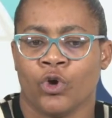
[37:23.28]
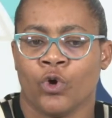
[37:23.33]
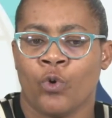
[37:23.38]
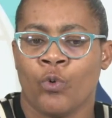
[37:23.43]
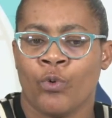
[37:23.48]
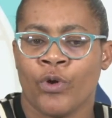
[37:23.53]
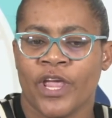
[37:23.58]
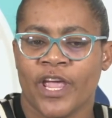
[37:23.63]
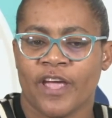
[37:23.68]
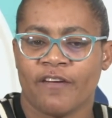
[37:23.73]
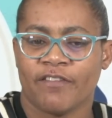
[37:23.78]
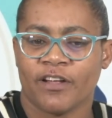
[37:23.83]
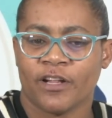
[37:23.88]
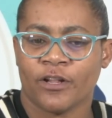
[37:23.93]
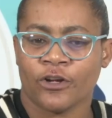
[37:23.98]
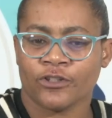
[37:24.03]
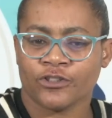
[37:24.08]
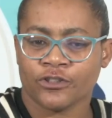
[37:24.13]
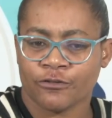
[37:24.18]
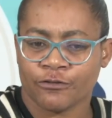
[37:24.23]
we have a
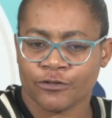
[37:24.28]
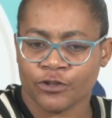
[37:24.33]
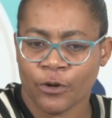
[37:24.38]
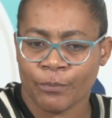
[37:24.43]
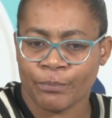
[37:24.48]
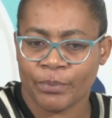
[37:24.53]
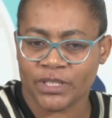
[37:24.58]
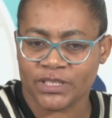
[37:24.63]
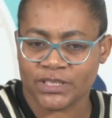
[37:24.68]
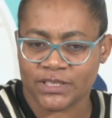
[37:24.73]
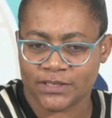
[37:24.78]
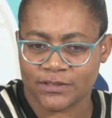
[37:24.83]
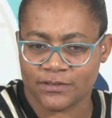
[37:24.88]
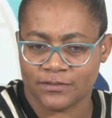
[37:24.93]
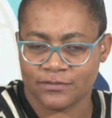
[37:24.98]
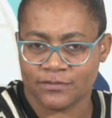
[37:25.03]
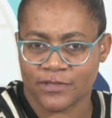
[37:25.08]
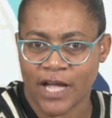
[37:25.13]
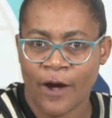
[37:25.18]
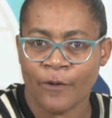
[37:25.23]
lot of topics
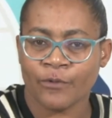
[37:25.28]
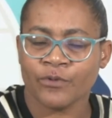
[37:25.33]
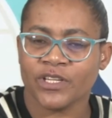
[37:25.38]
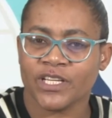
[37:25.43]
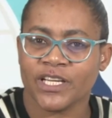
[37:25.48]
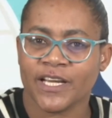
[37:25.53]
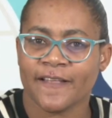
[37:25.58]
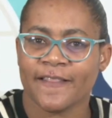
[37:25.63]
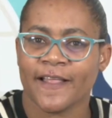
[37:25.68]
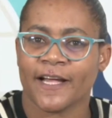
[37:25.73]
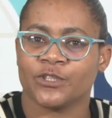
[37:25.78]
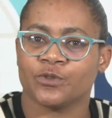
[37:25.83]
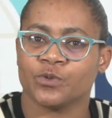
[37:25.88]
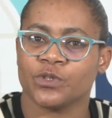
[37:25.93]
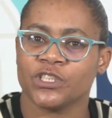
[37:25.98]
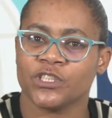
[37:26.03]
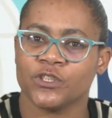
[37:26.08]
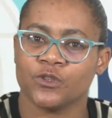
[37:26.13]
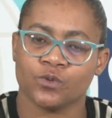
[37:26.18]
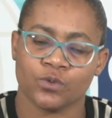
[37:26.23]
down here that we
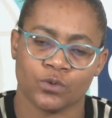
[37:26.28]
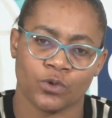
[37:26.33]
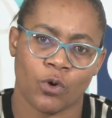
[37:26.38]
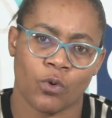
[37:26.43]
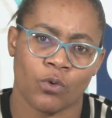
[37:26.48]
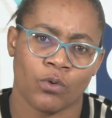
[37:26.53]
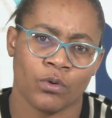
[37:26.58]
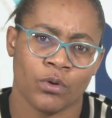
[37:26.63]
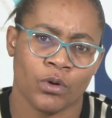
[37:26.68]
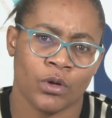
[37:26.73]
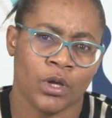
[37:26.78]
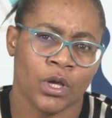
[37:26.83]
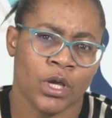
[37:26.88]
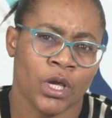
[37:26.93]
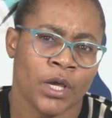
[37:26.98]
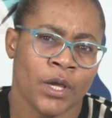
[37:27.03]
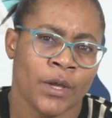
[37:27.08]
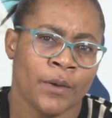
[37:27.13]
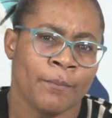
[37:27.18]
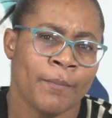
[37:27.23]
need to know.
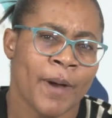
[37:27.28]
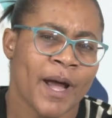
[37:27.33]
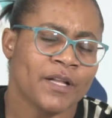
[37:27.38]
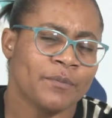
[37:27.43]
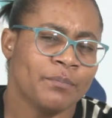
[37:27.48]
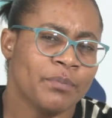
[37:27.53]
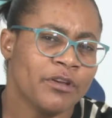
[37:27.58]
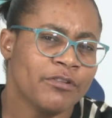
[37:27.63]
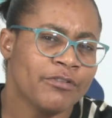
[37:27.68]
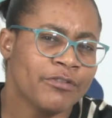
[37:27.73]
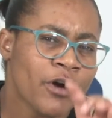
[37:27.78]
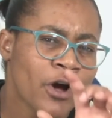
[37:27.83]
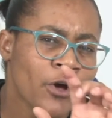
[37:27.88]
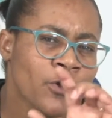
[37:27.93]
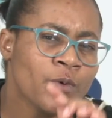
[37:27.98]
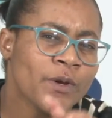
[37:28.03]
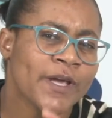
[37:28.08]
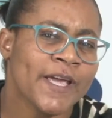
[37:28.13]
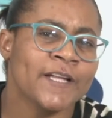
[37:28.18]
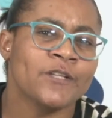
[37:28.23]
But before
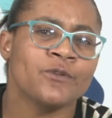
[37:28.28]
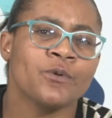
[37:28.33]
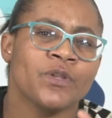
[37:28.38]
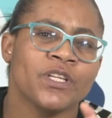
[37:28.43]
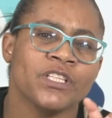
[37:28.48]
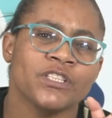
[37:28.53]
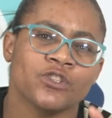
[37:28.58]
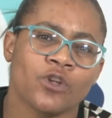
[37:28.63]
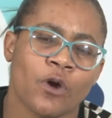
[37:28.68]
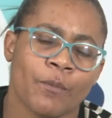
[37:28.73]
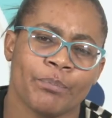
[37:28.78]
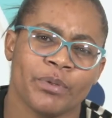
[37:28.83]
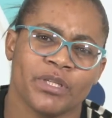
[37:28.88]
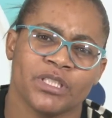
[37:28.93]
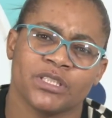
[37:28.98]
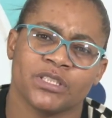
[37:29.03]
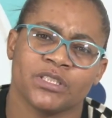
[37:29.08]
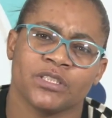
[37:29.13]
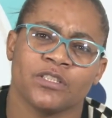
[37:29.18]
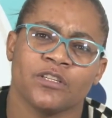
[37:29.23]
you get to these
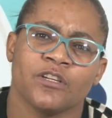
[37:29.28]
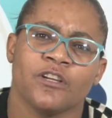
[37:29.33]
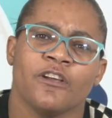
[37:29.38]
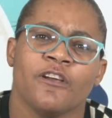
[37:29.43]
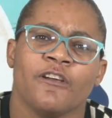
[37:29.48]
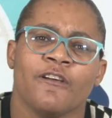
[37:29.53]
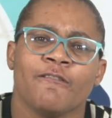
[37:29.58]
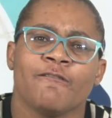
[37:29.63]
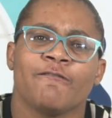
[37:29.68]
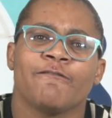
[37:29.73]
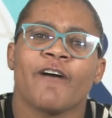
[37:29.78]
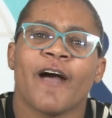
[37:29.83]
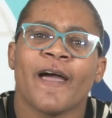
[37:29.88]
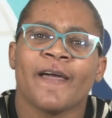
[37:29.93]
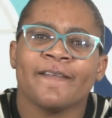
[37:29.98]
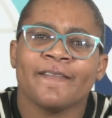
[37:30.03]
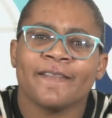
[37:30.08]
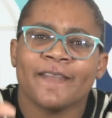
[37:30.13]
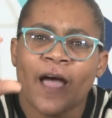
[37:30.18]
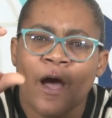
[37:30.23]
topics,
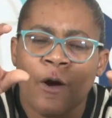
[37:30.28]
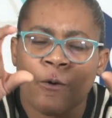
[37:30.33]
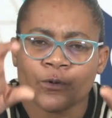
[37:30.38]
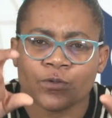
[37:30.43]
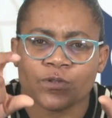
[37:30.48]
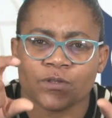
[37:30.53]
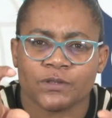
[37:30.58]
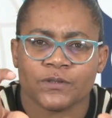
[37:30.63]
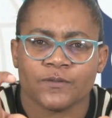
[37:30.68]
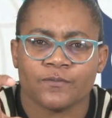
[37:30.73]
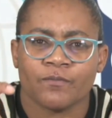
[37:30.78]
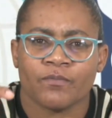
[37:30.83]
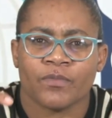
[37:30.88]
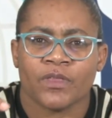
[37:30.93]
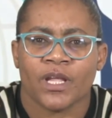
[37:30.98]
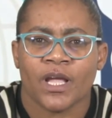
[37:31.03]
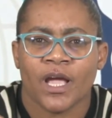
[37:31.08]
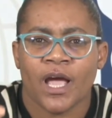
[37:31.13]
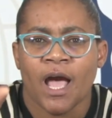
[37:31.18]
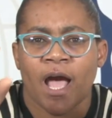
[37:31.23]
find out
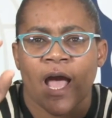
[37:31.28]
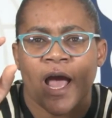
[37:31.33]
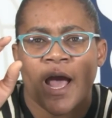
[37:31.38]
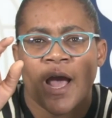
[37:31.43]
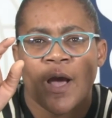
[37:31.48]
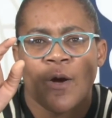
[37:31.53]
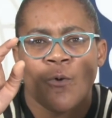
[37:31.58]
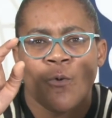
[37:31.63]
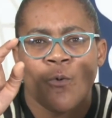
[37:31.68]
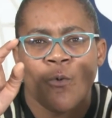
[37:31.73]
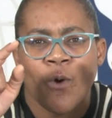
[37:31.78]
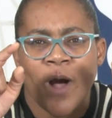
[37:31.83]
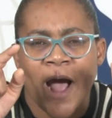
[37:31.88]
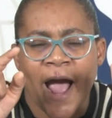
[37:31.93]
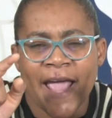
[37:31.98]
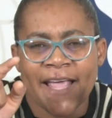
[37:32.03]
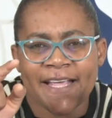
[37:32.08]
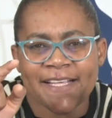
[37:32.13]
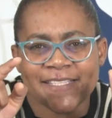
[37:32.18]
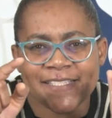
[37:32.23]

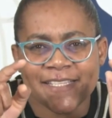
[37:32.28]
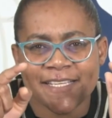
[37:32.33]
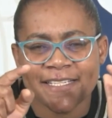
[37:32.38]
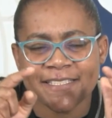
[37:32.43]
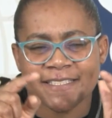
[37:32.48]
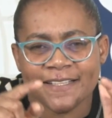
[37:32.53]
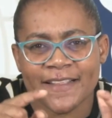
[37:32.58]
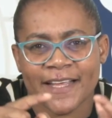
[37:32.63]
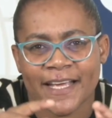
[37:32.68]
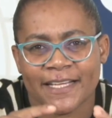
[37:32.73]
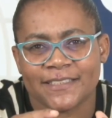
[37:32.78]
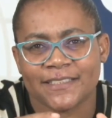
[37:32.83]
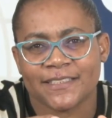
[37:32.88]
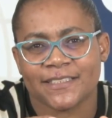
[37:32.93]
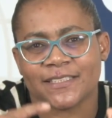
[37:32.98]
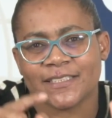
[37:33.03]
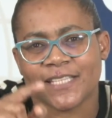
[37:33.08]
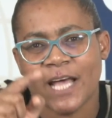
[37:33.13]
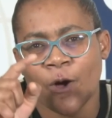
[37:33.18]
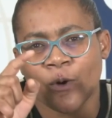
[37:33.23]
why is it that
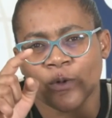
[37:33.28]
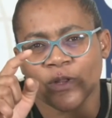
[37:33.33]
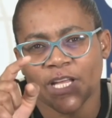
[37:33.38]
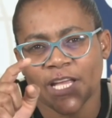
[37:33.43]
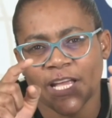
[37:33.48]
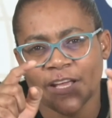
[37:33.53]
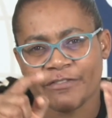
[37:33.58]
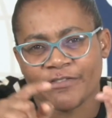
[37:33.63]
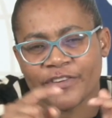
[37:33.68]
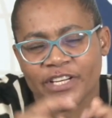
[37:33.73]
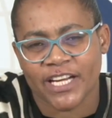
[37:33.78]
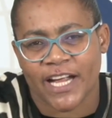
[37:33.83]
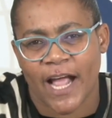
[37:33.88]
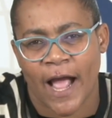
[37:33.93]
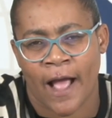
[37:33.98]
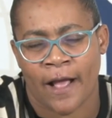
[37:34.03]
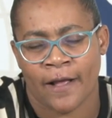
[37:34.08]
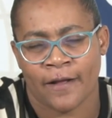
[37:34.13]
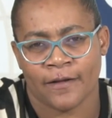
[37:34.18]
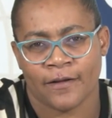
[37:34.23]
South
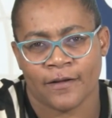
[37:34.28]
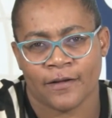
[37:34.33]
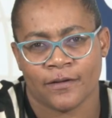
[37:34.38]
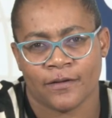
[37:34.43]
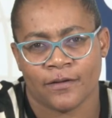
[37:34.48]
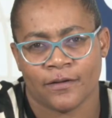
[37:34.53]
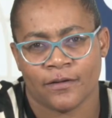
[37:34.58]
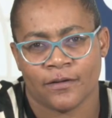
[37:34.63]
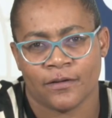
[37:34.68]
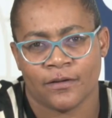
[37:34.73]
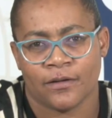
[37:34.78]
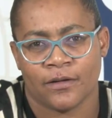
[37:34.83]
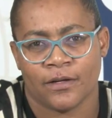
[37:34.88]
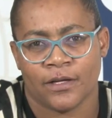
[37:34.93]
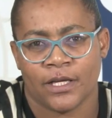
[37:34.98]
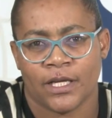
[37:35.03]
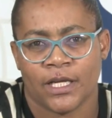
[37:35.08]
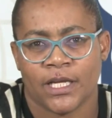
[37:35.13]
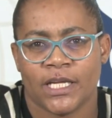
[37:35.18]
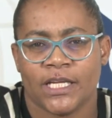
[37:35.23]
Africa
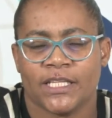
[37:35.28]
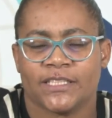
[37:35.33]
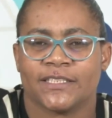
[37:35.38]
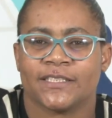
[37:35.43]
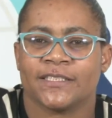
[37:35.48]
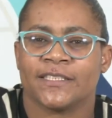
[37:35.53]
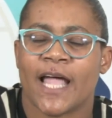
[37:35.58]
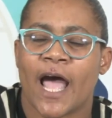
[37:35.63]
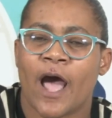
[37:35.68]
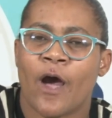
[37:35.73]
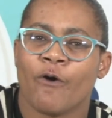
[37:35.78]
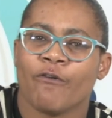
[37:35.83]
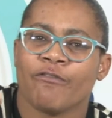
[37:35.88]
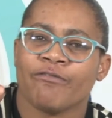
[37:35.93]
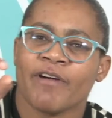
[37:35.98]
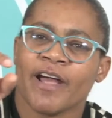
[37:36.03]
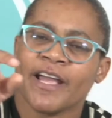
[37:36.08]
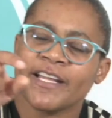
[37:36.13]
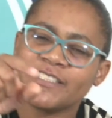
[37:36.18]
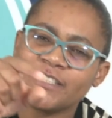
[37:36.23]
is now
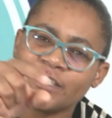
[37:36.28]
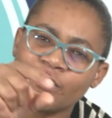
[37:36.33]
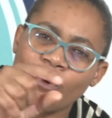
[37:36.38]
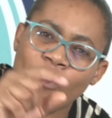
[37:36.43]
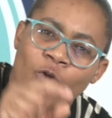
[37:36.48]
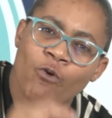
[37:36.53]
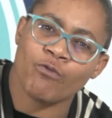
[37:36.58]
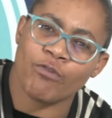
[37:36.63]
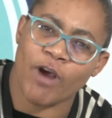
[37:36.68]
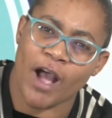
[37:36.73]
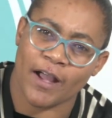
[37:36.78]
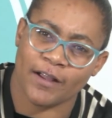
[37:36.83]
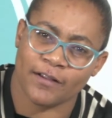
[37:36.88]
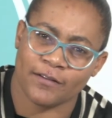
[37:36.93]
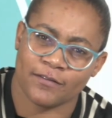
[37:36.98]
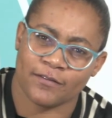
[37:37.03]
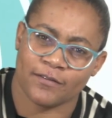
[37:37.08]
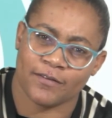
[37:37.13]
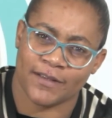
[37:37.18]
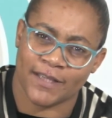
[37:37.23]
fighting over
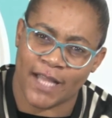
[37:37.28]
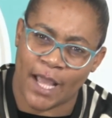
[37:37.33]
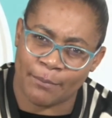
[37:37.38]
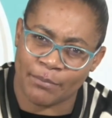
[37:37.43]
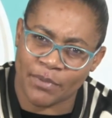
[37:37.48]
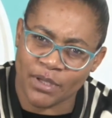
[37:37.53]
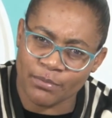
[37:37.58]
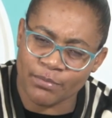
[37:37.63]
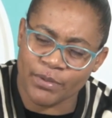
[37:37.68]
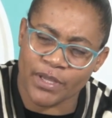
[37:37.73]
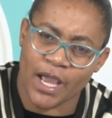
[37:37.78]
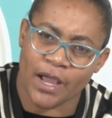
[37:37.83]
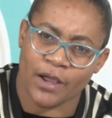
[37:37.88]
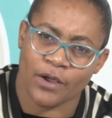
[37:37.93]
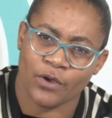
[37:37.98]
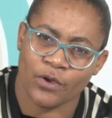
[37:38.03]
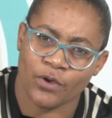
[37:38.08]
Namibia